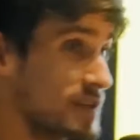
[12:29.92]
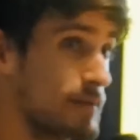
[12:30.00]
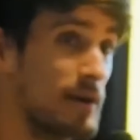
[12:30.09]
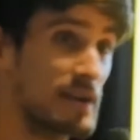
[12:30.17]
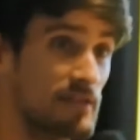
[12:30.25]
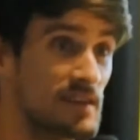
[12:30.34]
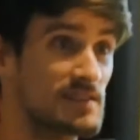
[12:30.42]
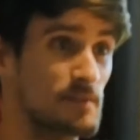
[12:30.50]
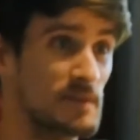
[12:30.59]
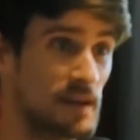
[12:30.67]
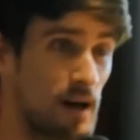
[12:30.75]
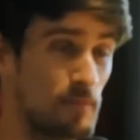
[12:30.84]
about giving
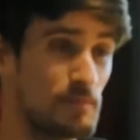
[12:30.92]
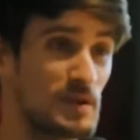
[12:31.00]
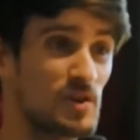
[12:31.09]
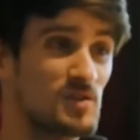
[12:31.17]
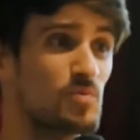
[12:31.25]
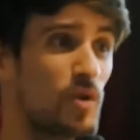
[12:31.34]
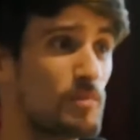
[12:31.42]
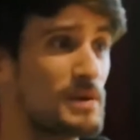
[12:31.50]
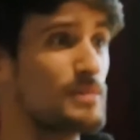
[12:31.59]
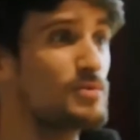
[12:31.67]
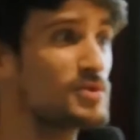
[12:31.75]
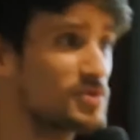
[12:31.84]
something up, because what
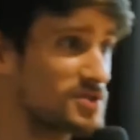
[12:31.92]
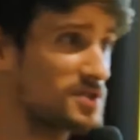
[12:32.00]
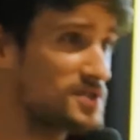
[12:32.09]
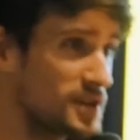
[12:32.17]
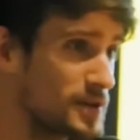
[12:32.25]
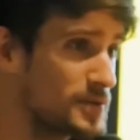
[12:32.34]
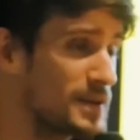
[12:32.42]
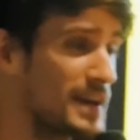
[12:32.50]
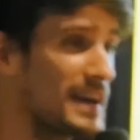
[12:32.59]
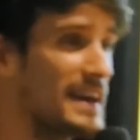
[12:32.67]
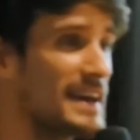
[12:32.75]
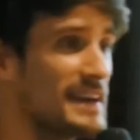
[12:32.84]
people used to do
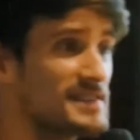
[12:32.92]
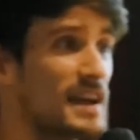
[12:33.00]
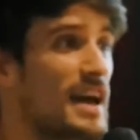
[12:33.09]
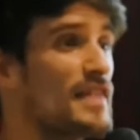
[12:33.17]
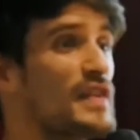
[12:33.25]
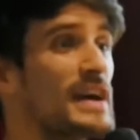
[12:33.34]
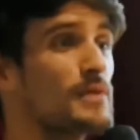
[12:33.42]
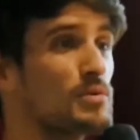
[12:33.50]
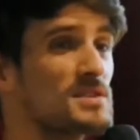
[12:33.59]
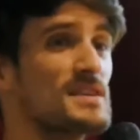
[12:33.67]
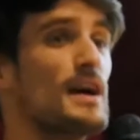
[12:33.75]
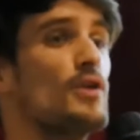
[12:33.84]
is they
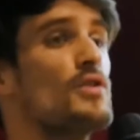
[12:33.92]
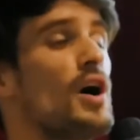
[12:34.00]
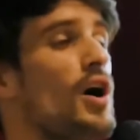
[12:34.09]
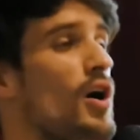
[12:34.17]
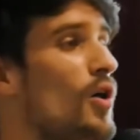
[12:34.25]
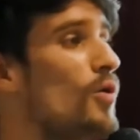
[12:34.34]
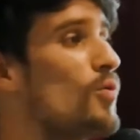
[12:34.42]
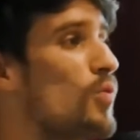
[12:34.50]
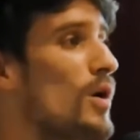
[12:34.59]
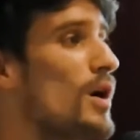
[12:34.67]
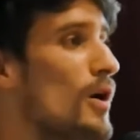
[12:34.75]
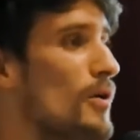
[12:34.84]
would tell the whole
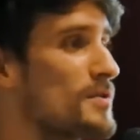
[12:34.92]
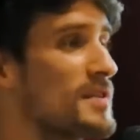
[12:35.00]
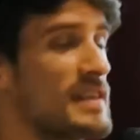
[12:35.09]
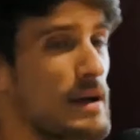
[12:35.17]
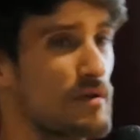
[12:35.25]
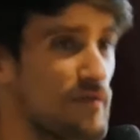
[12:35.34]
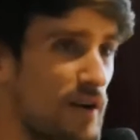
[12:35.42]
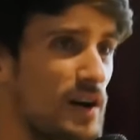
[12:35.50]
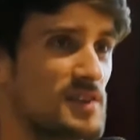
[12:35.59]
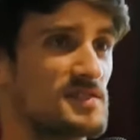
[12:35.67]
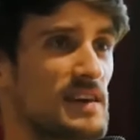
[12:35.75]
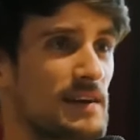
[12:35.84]
world that they were
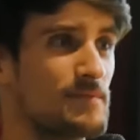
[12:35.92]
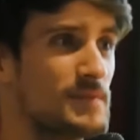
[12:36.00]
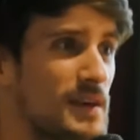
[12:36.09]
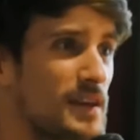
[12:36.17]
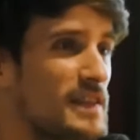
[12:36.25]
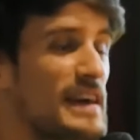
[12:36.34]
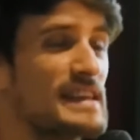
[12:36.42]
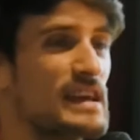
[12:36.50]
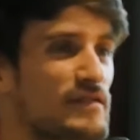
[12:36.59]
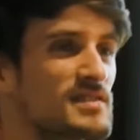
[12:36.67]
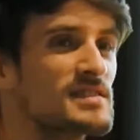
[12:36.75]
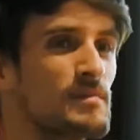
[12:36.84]
fasting, that they'd
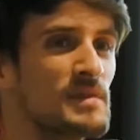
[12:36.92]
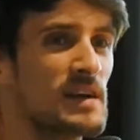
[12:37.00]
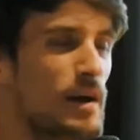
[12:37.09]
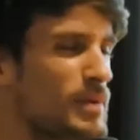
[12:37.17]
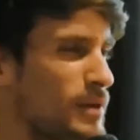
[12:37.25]
given something up and they